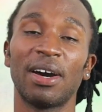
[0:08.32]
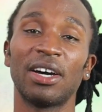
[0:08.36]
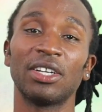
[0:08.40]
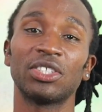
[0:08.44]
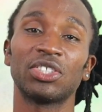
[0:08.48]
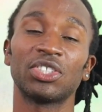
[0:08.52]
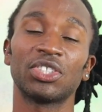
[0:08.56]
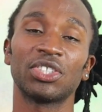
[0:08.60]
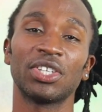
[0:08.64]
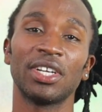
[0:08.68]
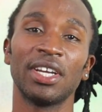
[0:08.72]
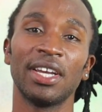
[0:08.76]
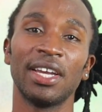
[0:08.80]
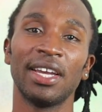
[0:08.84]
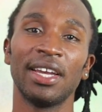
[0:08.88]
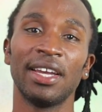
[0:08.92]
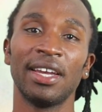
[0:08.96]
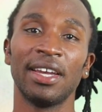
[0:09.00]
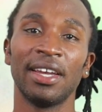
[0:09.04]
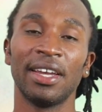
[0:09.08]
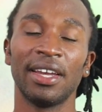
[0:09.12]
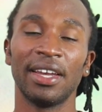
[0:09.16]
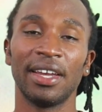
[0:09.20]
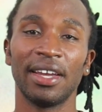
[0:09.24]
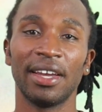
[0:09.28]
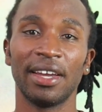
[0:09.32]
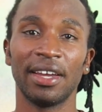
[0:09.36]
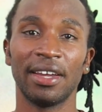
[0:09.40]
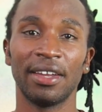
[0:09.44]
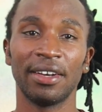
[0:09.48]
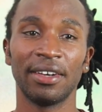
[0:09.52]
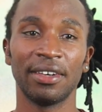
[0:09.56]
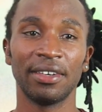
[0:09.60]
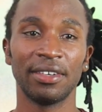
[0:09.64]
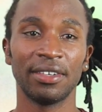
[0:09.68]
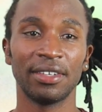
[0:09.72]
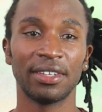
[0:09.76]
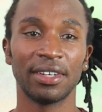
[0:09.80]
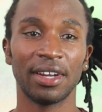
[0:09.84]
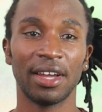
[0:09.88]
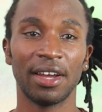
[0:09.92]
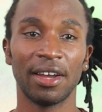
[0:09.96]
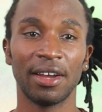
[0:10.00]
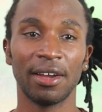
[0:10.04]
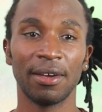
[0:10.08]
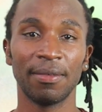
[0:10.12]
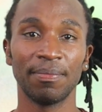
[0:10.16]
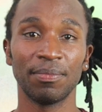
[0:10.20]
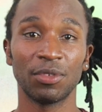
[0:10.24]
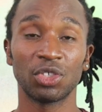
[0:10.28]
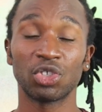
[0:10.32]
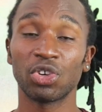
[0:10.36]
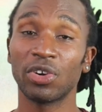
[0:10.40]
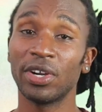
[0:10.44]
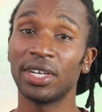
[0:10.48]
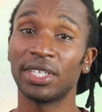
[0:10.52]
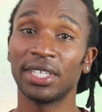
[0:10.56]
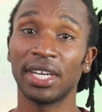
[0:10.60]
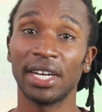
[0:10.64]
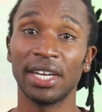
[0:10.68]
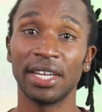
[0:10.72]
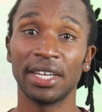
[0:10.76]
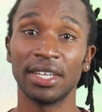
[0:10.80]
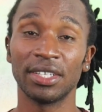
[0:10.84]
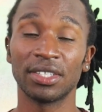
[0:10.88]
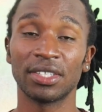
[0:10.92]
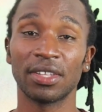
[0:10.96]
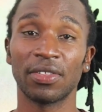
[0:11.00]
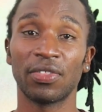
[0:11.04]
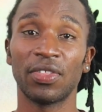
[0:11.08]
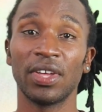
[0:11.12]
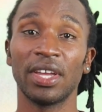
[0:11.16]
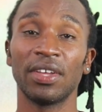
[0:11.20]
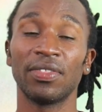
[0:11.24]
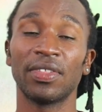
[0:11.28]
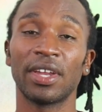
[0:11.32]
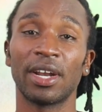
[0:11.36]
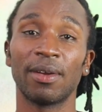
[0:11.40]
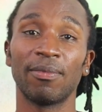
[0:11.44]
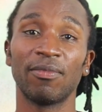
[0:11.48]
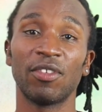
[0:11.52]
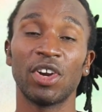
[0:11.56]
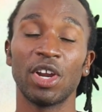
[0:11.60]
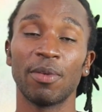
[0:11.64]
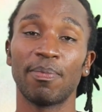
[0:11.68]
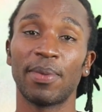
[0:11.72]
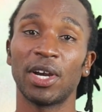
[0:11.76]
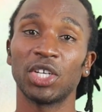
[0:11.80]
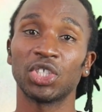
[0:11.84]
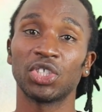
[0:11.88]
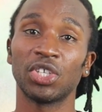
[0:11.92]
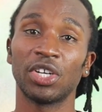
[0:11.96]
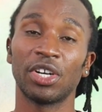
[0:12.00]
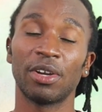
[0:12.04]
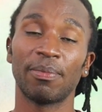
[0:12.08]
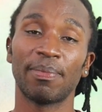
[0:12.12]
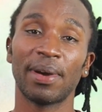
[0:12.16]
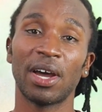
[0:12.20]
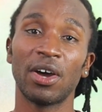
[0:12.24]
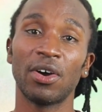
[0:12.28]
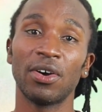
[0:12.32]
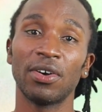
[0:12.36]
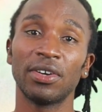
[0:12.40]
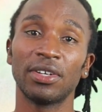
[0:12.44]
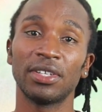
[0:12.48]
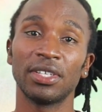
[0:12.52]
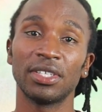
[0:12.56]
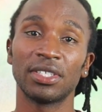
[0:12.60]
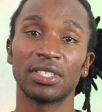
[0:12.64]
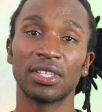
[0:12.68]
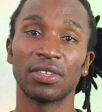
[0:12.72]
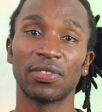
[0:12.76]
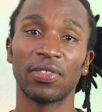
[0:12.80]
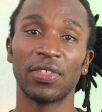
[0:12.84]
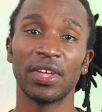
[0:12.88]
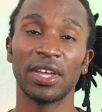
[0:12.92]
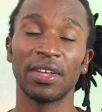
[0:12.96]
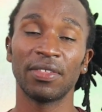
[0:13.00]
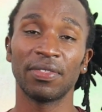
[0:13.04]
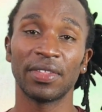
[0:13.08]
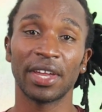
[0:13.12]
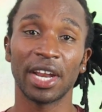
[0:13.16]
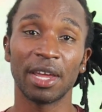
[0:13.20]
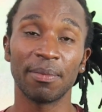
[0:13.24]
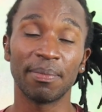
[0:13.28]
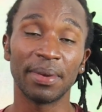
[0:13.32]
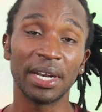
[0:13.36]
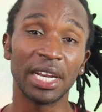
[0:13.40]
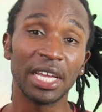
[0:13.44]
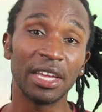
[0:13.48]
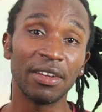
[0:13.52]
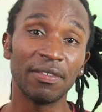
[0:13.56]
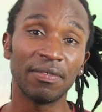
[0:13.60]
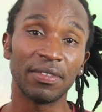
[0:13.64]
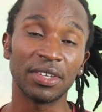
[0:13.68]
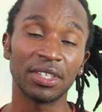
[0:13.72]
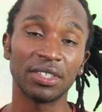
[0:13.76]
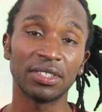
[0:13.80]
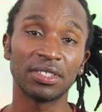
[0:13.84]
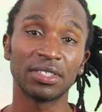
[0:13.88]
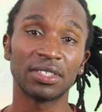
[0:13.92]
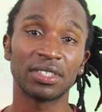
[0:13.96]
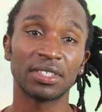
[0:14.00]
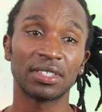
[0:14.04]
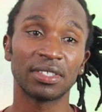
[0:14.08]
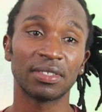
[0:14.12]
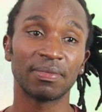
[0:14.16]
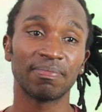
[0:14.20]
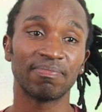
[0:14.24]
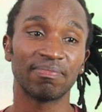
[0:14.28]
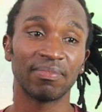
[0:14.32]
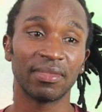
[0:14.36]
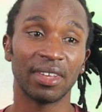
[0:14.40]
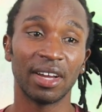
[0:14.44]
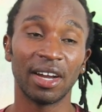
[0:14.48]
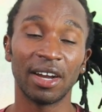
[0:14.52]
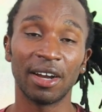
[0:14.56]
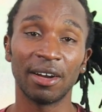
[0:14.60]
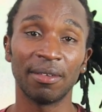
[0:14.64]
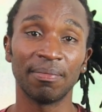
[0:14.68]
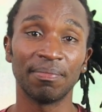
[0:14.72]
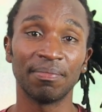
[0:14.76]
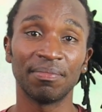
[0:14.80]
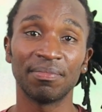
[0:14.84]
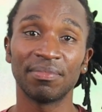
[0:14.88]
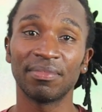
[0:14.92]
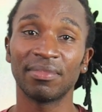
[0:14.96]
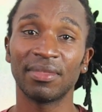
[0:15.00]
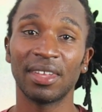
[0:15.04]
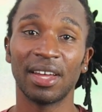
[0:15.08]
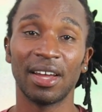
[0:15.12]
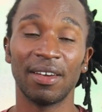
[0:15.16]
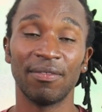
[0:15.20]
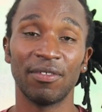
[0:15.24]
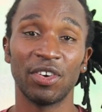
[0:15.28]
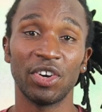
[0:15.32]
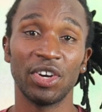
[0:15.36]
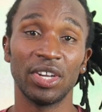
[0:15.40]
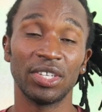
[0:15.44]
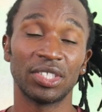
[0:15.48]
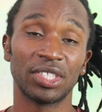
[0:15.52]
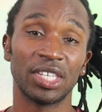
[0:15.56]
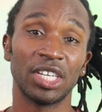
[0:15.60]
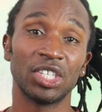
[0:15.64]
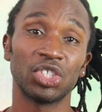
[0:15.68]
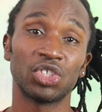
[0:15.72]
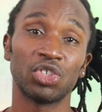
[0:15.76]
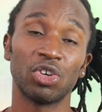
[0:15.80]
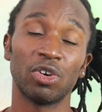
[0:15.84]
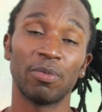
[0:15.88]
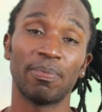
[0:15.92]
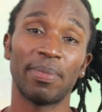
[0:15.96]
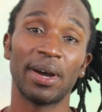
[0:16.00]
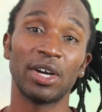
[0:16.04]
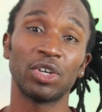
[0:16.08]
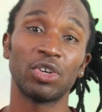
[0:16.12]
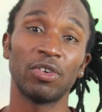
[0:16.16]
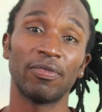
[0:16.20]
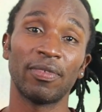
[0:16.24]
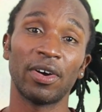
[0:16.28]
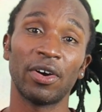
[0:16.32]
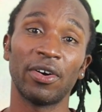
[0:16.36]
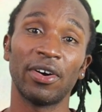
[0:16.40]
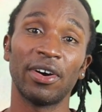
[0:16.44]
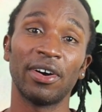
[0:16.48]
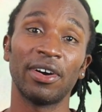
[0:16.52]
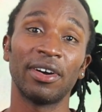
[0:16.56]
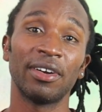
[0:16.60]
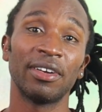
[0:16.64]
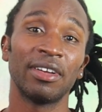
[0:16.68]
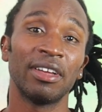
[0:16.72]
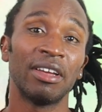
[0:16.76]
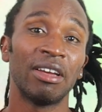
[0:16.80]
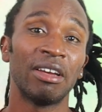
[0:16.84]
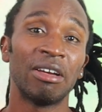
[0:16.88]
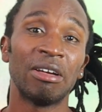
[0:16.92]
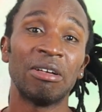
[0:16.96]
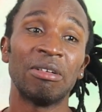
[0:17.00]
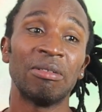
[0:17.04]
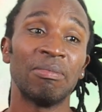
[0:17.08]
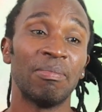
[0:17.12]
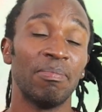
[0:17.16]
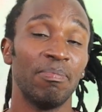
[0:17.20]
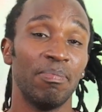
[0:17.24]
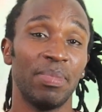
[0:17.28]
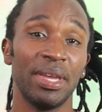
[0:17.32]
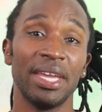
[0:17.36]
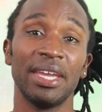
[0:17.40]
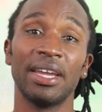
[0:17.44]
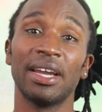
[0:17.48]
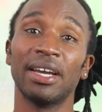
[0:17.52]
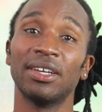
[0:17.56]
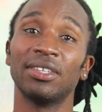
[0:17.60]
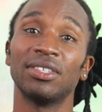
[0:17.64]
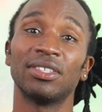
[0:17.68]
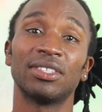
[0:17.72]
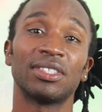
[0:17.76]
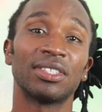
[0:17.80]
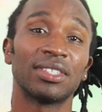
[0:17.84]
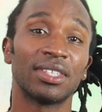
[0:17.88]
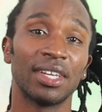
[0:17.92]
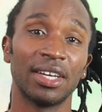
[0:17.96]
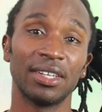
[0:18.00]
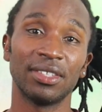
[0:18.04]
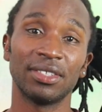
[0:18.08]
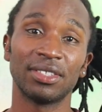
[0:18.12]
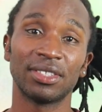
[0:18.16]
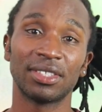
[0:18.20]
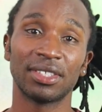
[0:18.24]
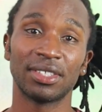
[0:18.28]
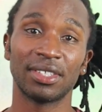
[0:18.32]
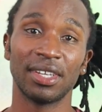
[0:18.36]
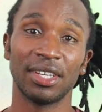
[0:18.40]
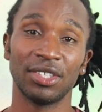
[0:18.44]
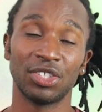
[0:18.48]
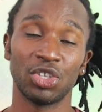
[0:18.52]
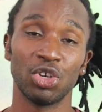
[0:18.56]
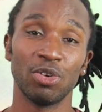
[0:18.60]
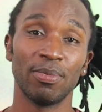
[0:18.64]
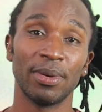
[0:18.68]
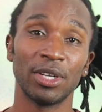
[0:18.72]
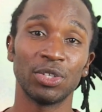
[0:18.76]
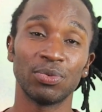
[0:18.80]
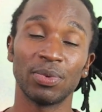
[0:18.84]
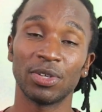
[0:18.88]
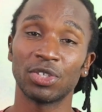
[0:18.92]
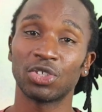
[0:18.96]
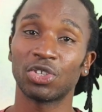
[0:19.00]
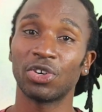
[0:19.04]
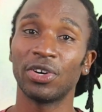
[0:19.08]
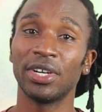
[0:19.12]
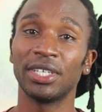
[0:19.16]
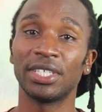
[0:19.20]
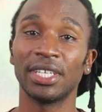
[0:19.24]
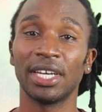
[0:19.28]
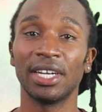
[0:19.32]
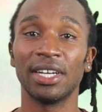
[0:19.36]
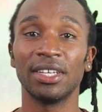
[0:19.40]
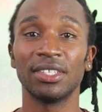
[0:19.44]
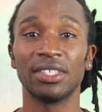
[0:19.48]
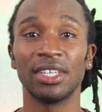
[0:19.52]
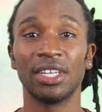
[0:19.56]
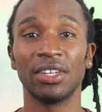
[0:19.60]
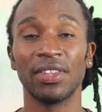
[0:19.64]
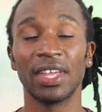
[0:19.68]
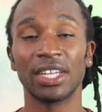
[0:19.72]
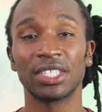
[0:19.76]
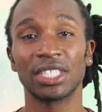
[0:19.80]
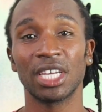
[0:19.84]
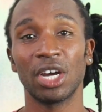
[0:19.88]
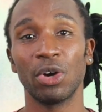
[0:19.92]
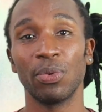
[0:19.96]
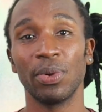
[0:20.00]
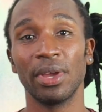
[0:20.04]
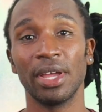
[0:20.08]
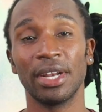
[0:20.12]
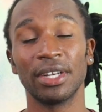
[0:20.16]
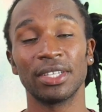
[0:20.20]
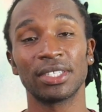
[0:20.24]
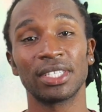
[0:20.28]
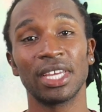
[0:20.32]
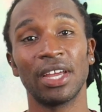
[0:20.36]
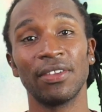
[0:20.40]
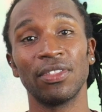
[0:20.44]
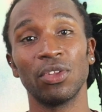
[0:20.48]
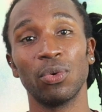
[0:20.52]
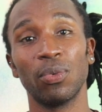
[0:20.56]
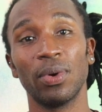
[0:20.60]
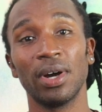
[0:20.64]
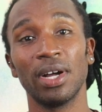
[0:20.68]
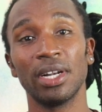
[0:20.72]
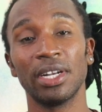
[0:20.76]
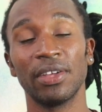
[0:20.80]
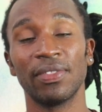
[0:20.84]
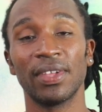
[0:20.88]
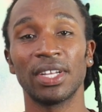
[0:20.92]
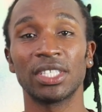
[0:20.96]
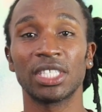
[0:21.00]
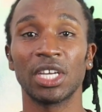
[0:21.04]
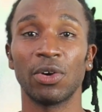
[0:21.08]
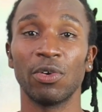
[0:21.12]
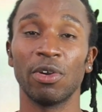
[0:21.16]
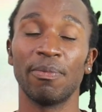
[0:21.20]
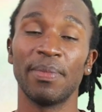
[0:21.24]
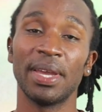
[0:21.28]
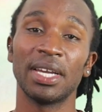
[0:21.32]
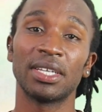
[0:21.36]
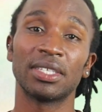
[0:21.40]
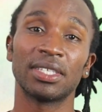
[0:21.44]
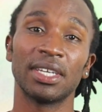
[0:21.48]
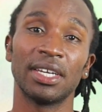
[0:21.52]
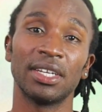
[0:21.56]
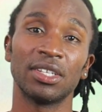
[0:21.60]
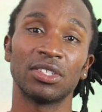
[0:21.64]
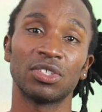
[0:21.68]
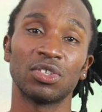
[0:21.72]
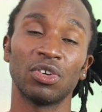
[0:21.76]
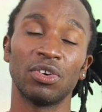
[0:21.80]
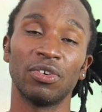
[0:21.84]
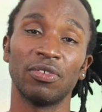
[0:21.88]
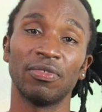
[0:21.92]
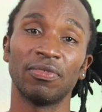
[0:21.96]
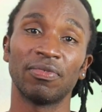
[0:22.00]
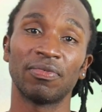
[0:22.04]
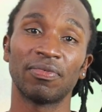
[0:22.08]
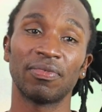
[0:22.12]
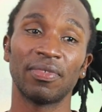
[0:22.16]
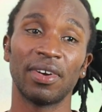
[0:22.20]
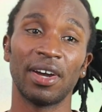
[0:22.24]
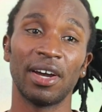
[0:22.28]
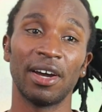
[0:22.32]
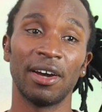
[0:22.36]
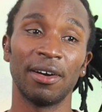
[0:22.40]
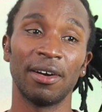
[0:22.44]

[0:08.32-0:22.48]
March. And storytelling is a thing that I'm very passionate about. It's a thing that I believe is a very essential part of our being as humans. We're storytellers, and that's how we understand the world, and that's how we make sense of